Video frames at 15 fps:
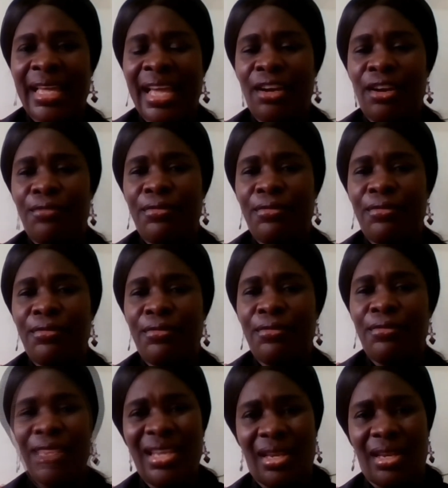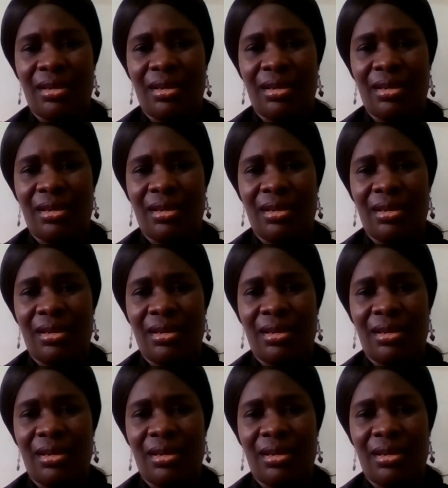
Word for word: a kind of a routine the